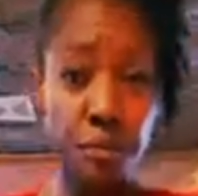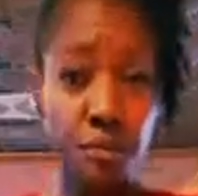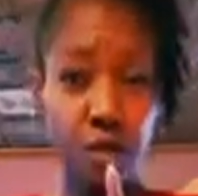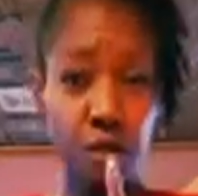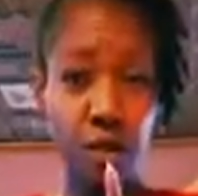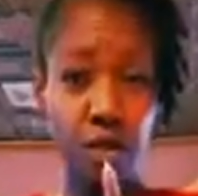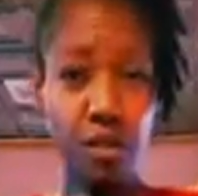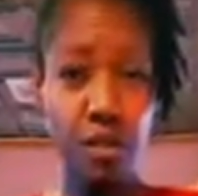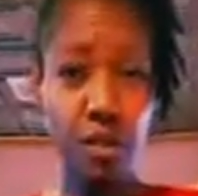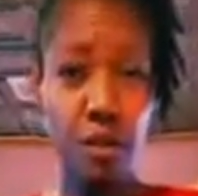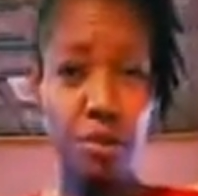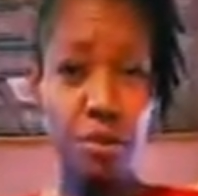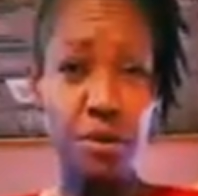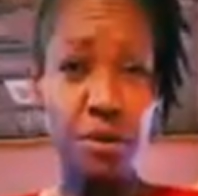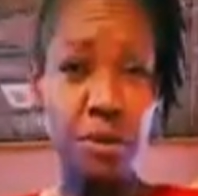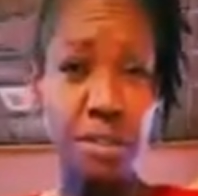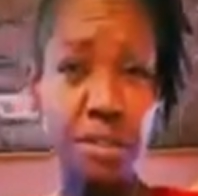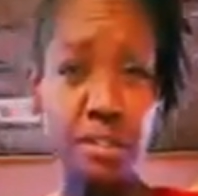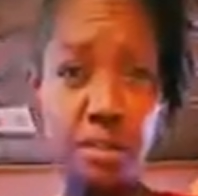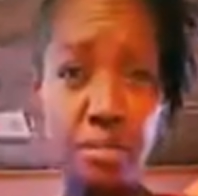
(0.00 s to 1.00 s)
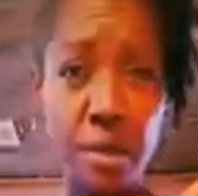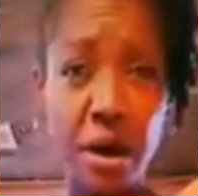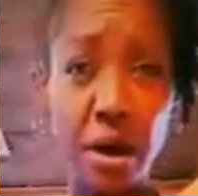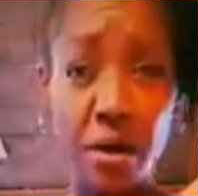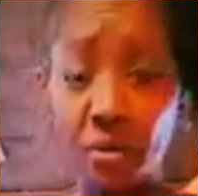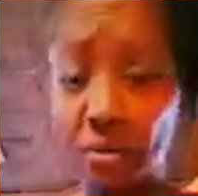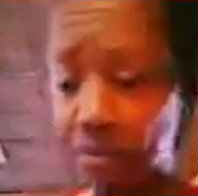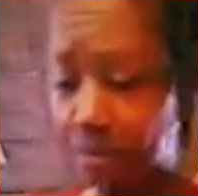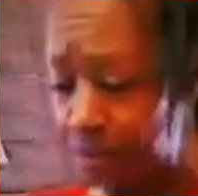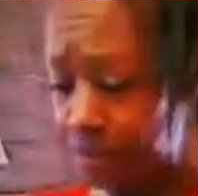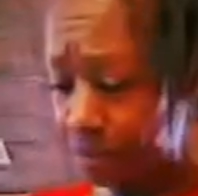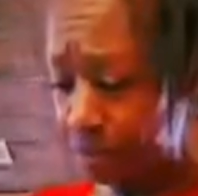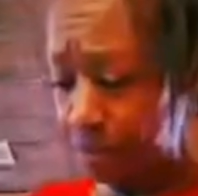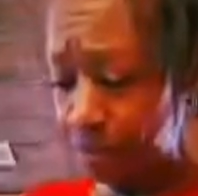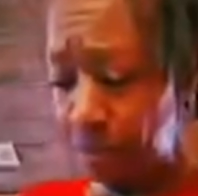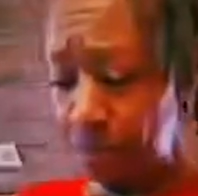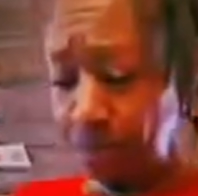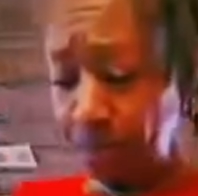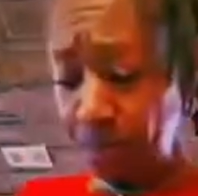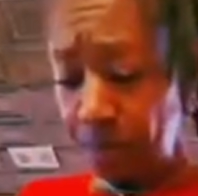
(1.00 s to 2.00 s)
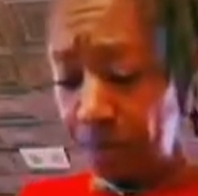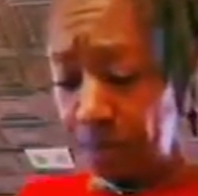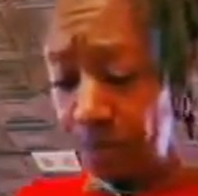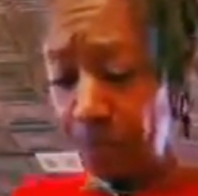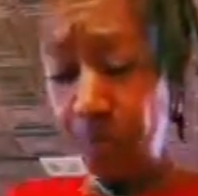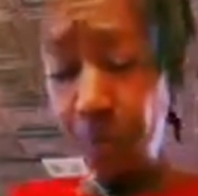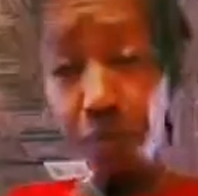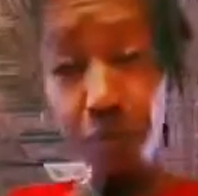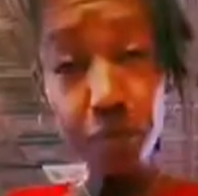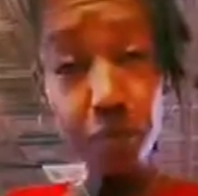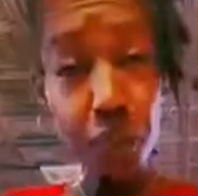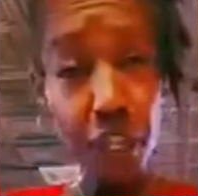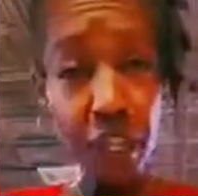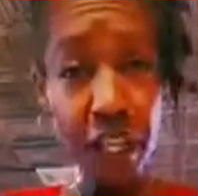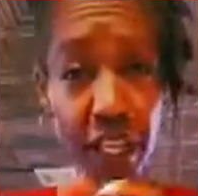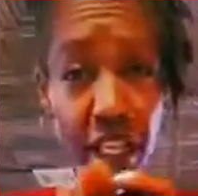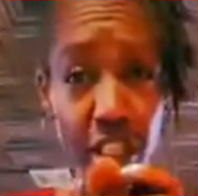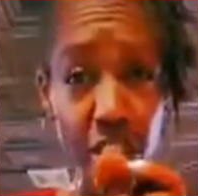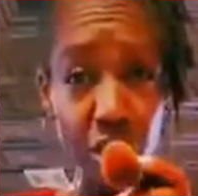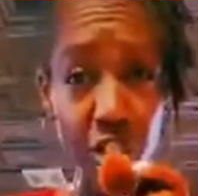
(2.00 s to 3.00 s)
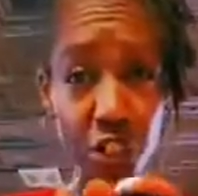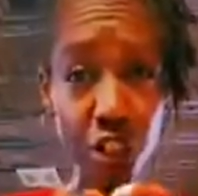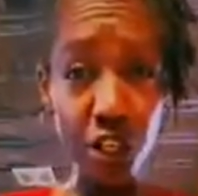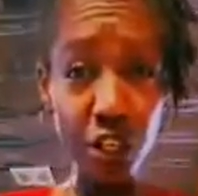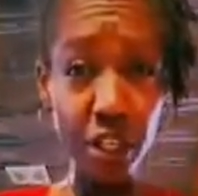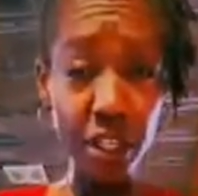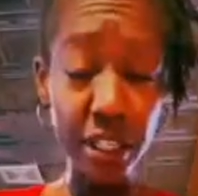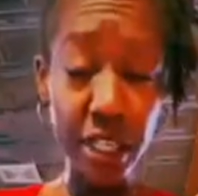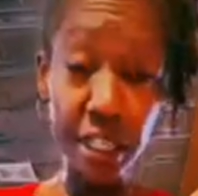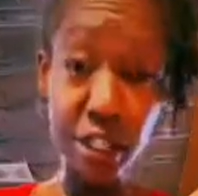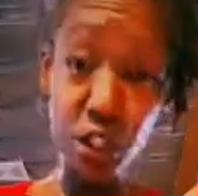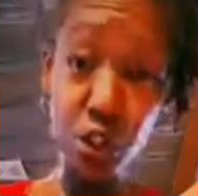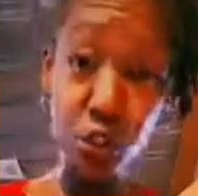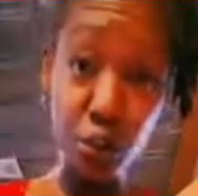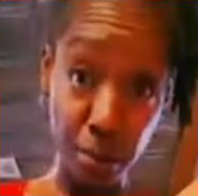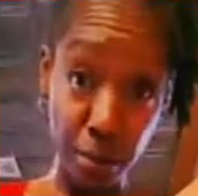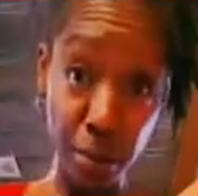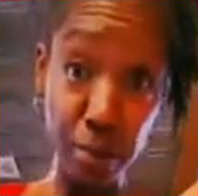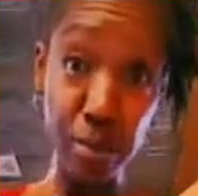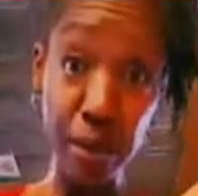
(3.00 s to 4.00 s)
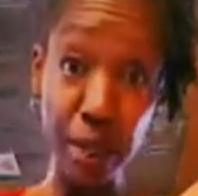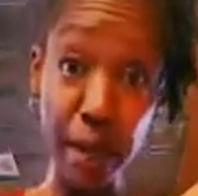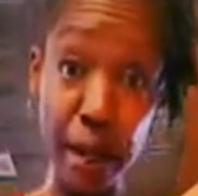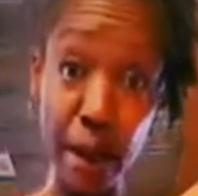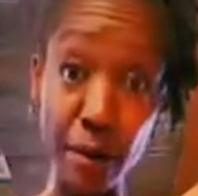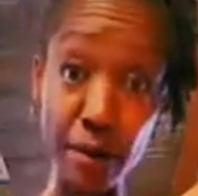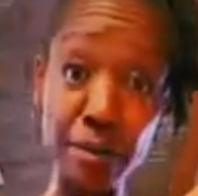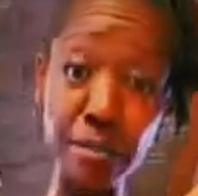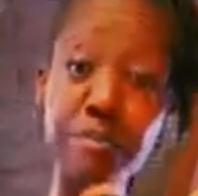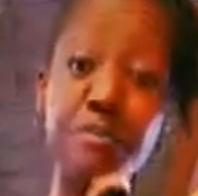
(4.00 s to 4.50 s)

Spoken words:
There's a couple things about the healing journey that's tripping me out.